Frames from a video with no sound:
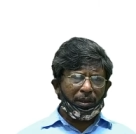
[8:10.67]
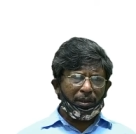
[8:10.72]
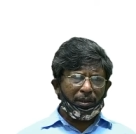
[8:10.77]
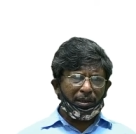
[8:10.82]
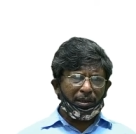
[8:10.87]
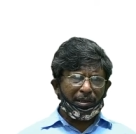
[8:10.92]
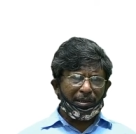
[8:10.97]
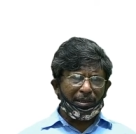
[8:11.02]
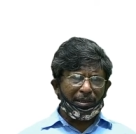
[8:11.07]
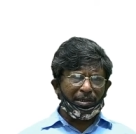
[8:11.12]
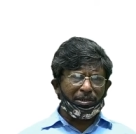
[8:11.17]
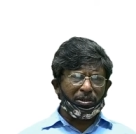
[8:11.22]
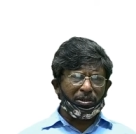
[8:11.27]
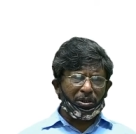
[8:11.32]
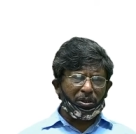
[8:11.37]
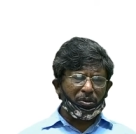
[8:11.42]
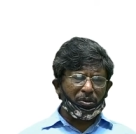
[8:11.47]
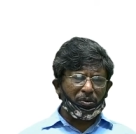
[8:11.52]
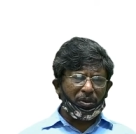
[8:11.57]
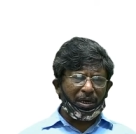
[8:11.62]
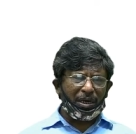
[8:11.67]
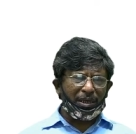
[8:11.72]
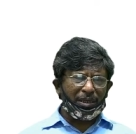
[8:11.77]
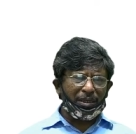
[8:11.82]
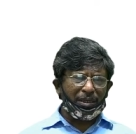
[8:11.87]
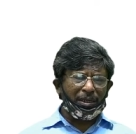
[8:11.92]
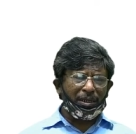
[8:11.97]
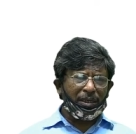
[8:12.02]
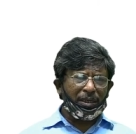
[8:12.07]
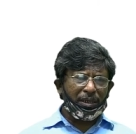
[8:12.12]
Lesson
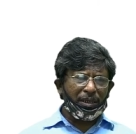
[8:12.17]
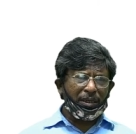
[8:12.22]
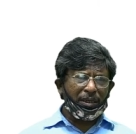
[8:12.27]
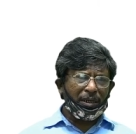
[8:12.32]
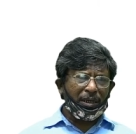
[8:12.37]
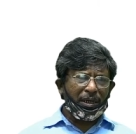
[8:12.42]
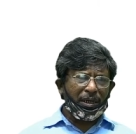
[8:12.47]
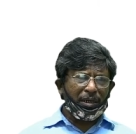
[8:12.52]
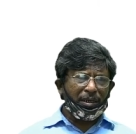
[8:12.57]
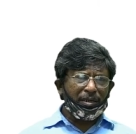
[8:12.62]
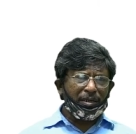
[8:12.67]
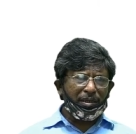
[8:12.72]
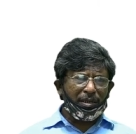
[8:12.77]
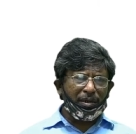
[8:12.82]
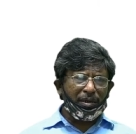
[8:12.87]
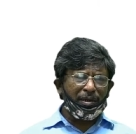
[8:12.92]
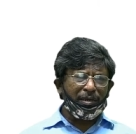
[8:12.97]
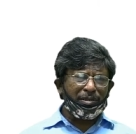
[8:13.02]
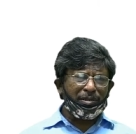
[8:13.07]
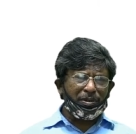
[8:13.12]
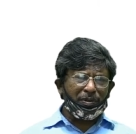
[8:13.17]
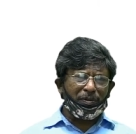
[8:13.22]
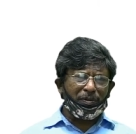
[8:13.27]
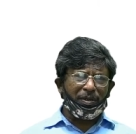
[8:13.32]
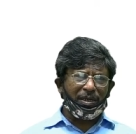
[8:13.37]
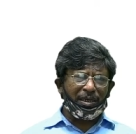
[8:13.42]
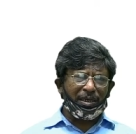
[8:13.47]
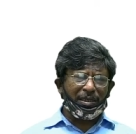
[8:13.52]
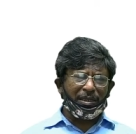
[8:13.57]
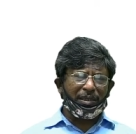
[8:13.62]
1 deals with